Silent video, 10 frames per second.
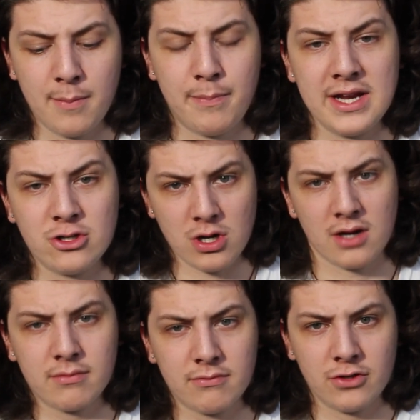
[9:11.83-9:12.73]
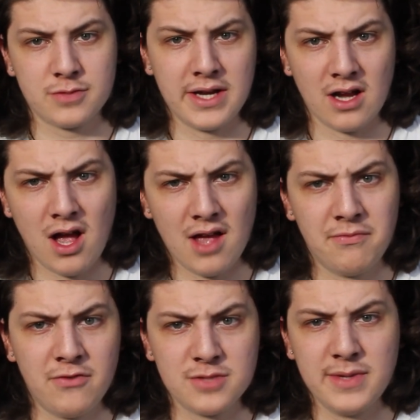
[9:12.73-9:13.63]
being drunk versus being high
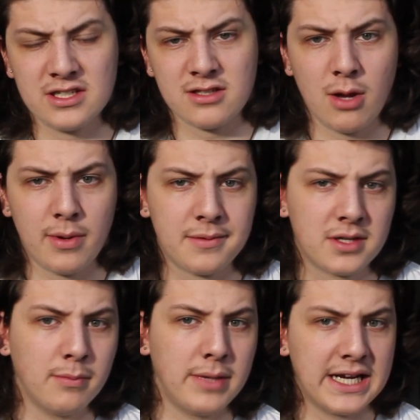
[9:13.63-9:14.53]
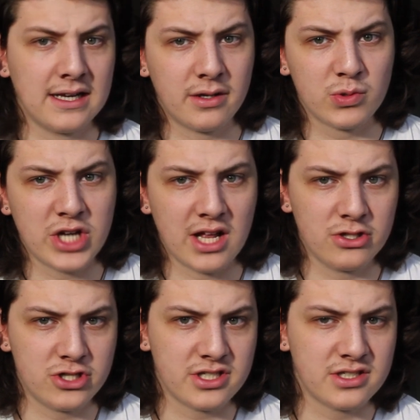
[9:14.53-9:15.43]
versus being sober, competing little
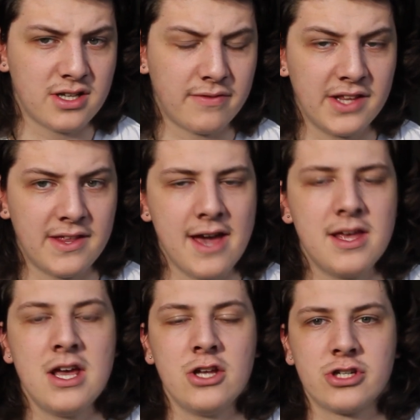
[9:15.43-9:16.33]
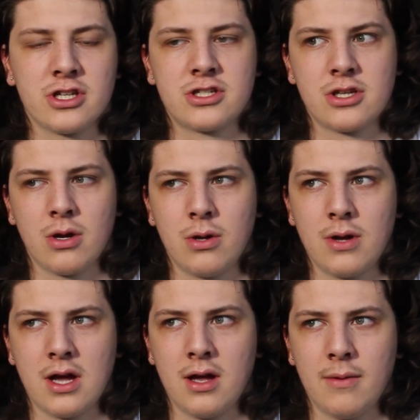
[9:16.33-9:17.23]
challenges and stuff like that, just
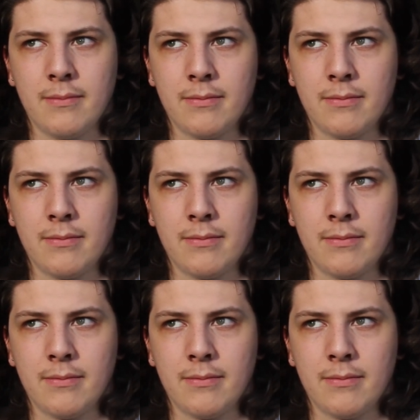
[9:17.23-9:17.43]
so